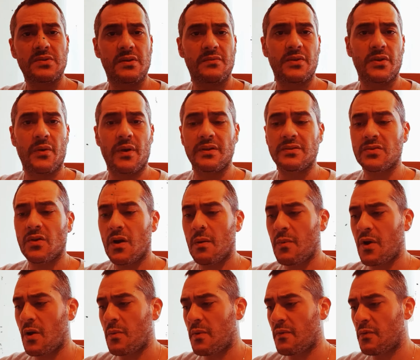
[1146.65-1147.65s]
having a great time.
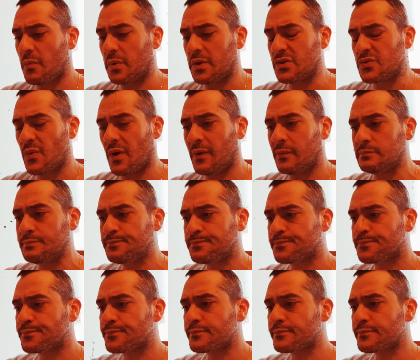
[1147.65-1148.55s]
I hope everybody's well.